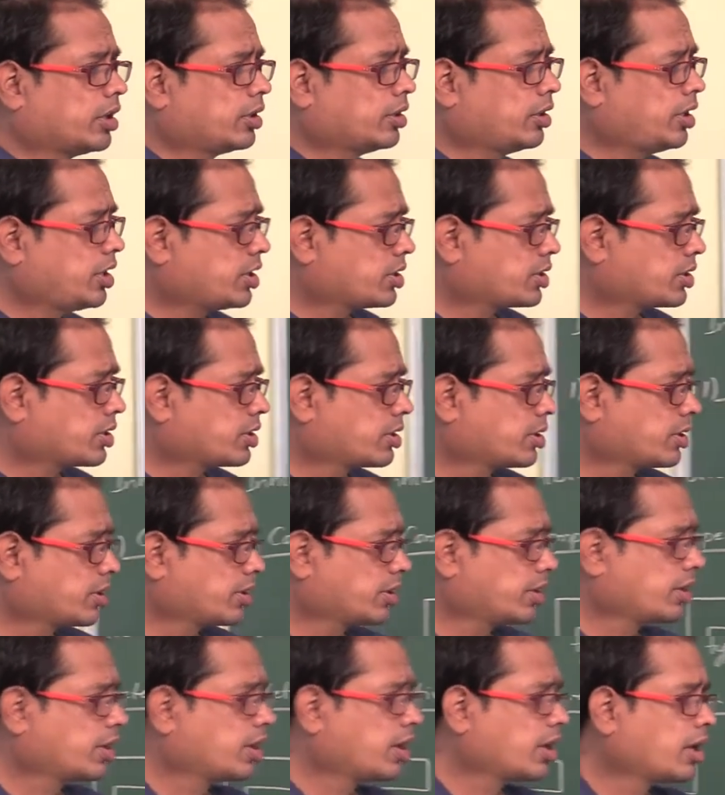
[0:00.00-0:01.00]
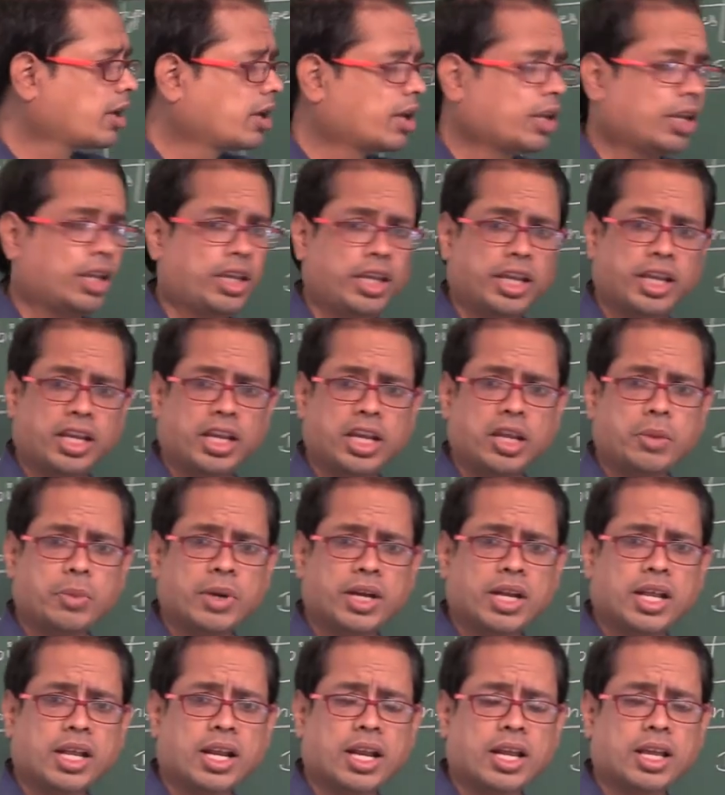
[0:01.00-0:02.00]
this
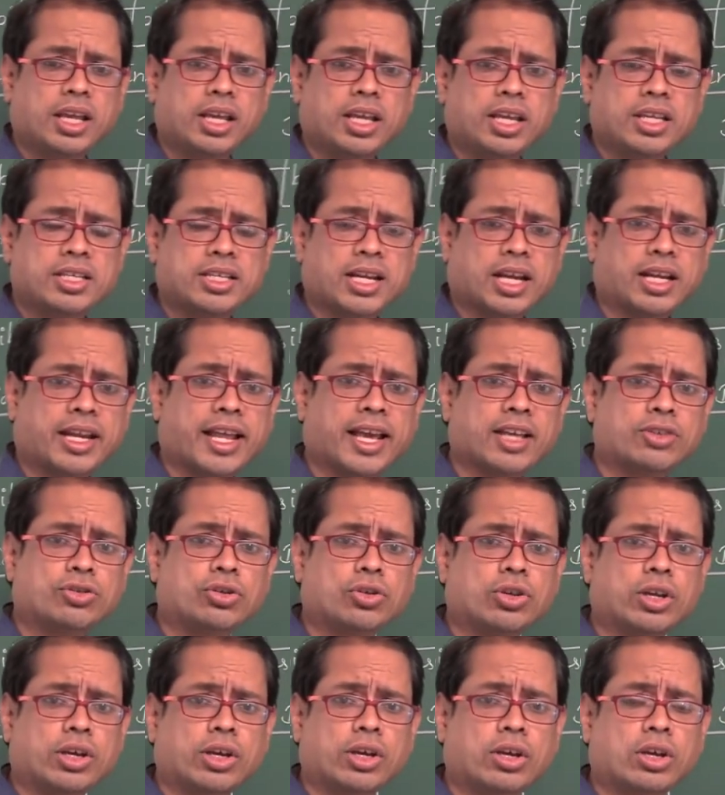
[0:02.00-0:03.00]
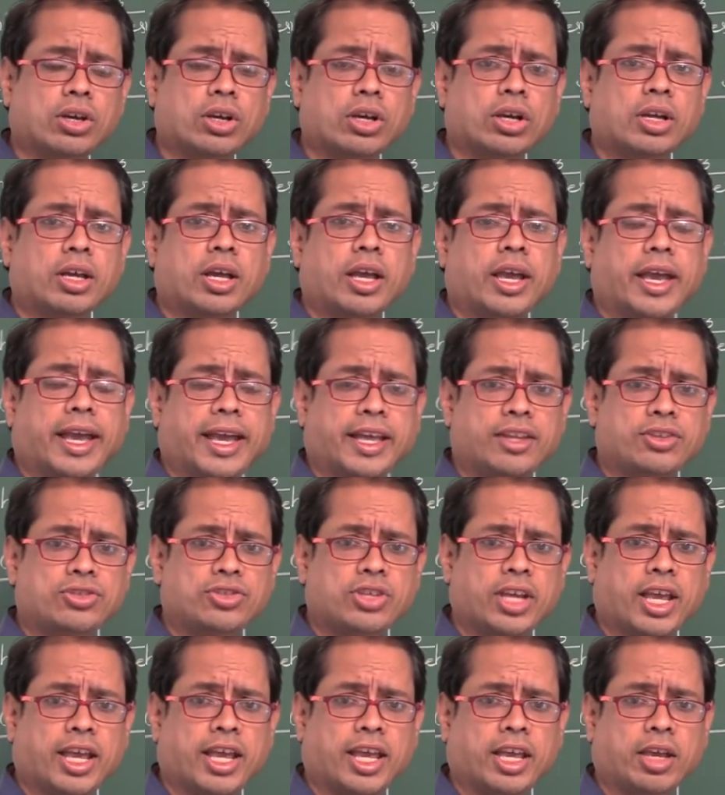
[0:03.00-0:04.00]
inhibitor is attached to
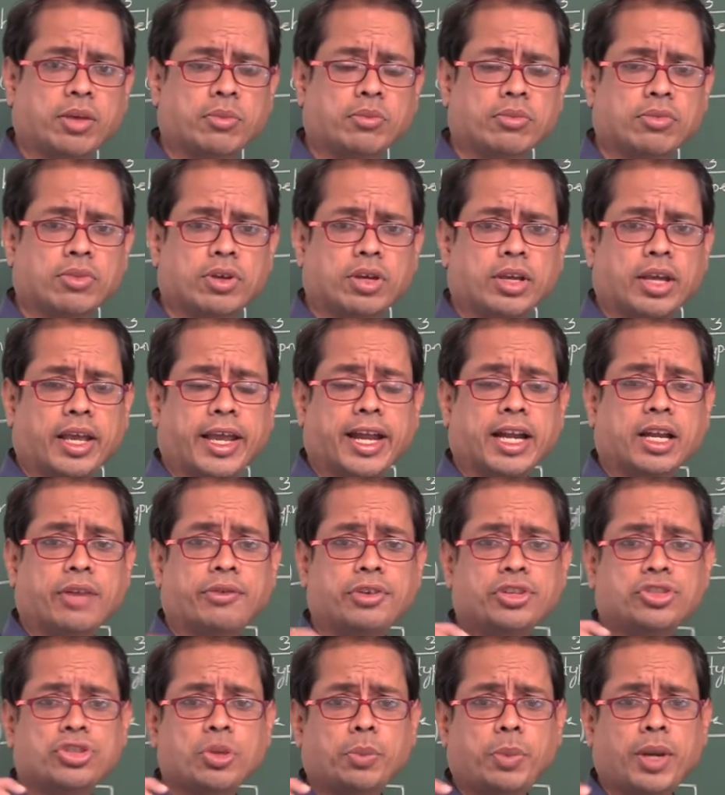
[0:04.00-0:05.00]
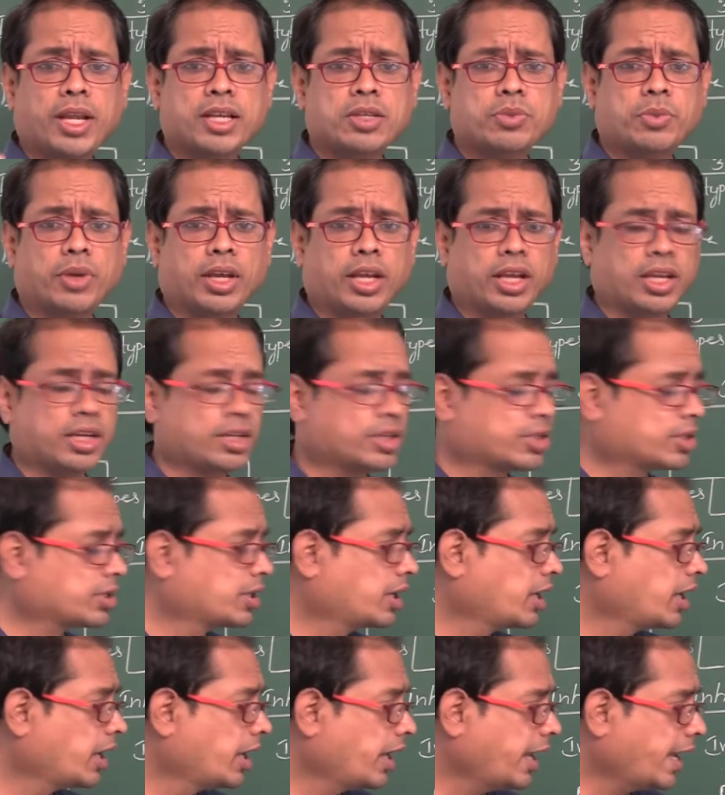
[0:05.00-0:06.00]
enzyme at which place means
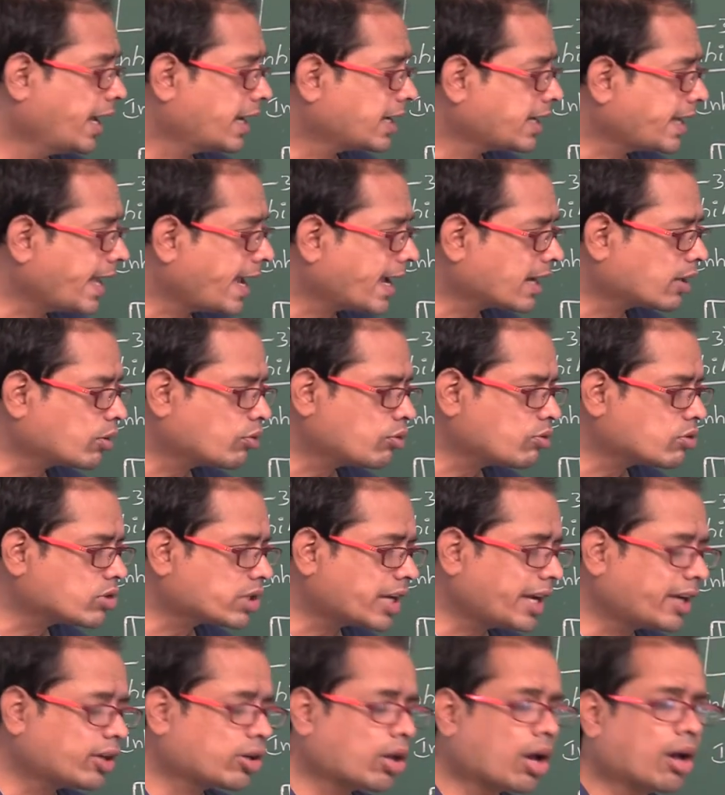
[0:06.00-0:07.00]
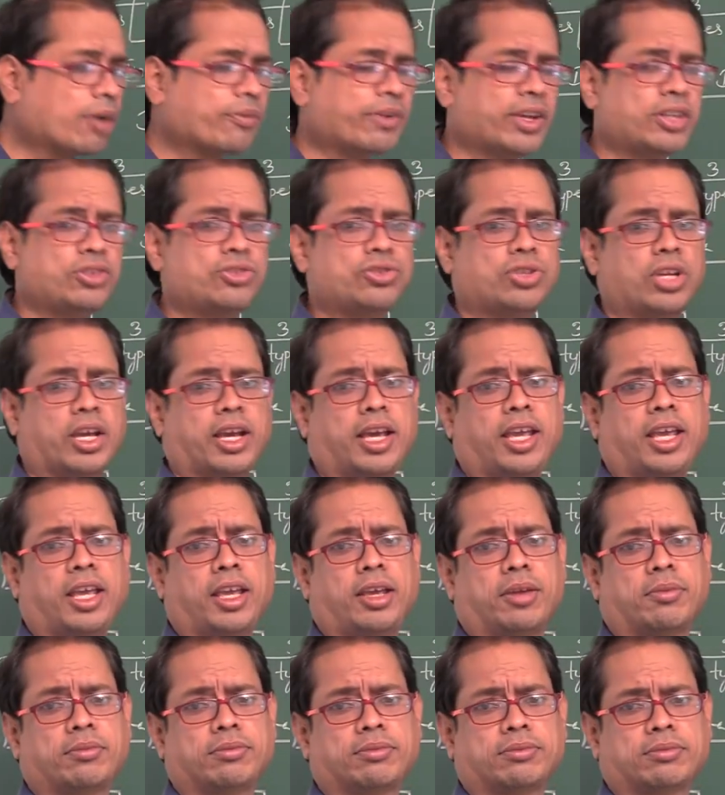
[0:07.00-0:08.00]
at active site of
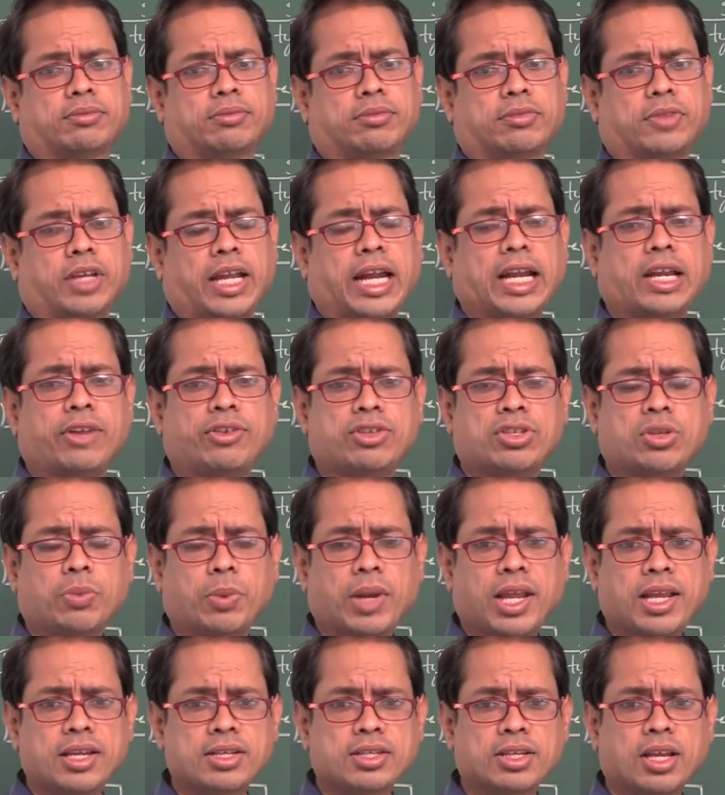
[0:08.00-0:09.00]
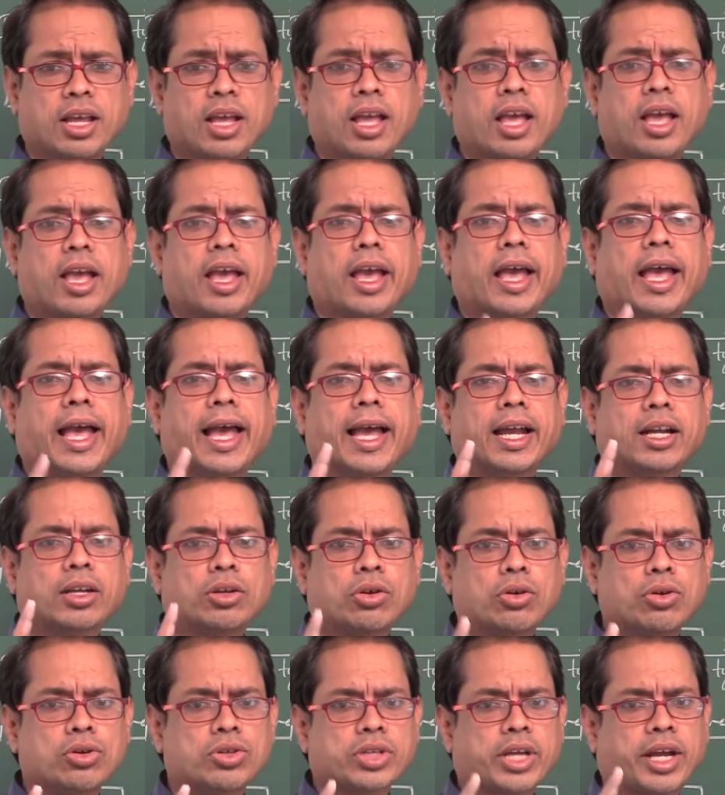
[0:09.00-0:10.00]
enzyme. At which place?
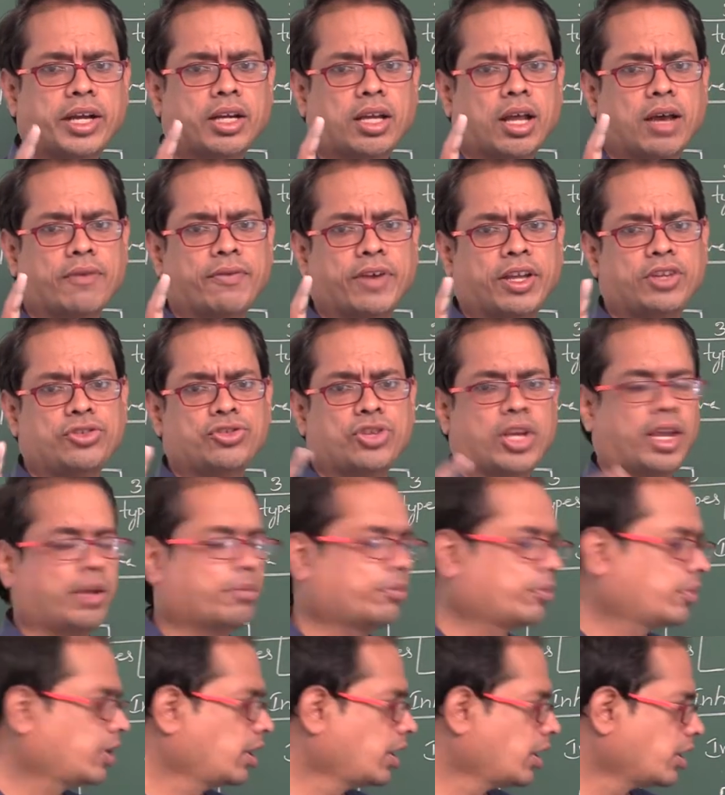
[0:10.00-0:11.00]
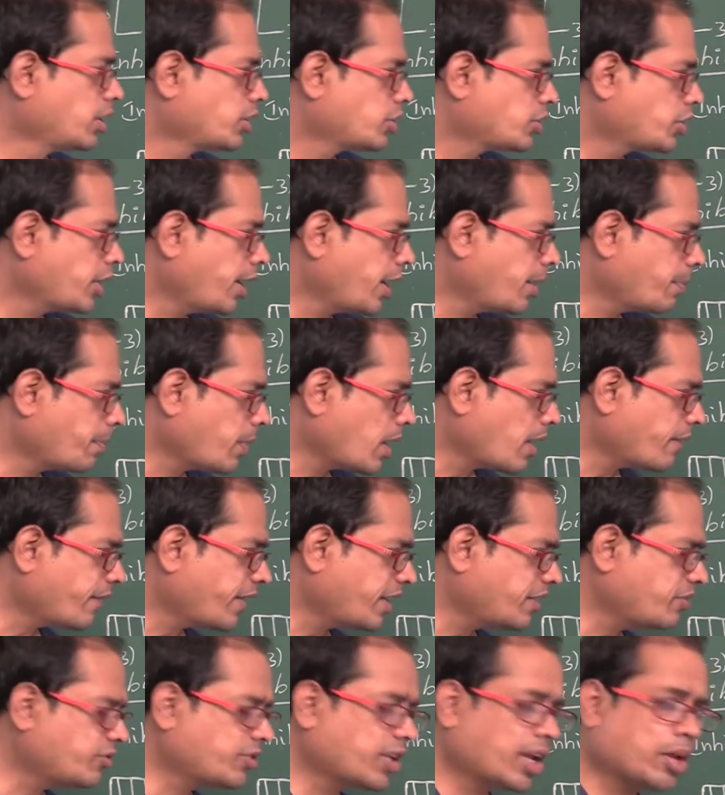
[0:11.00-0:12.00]
Active site of enzyme. Shape of
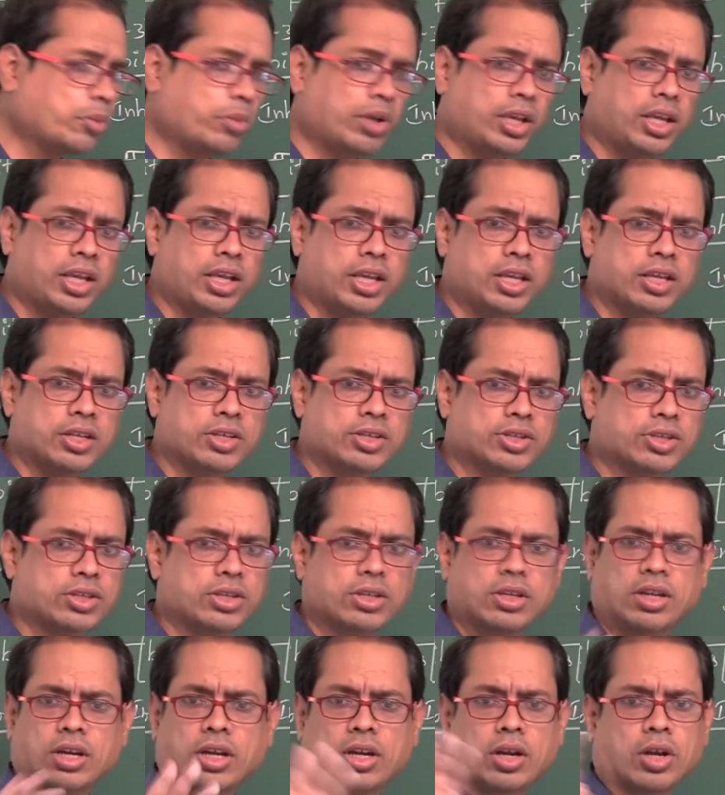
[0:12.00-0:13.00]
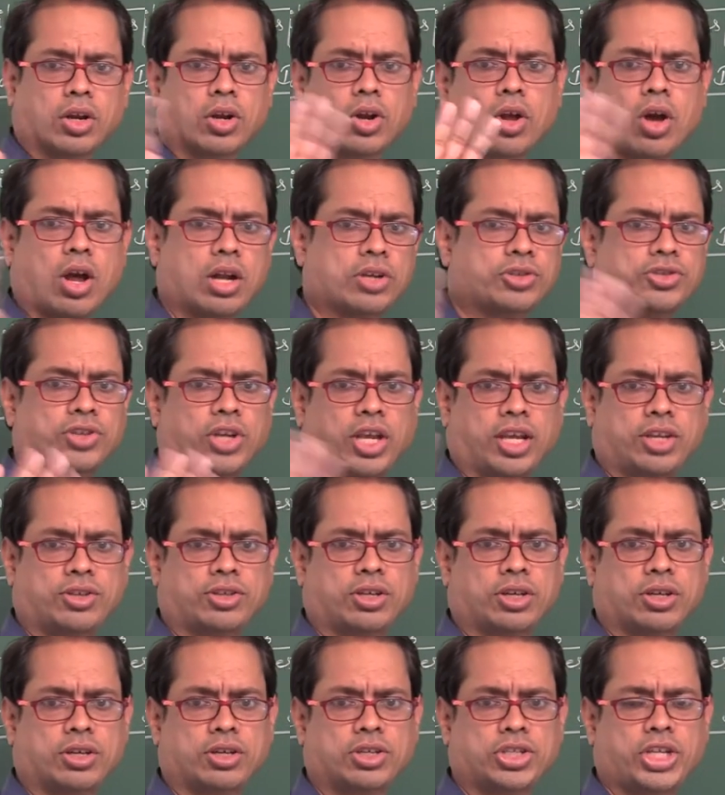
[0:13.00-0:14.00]
enzyme is not
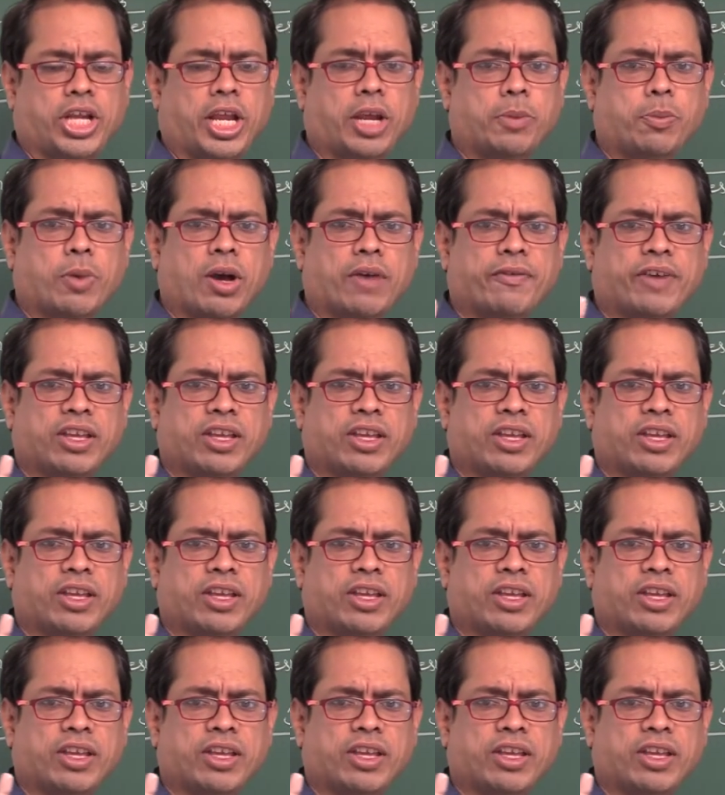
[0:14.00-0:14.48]
changed. Shape of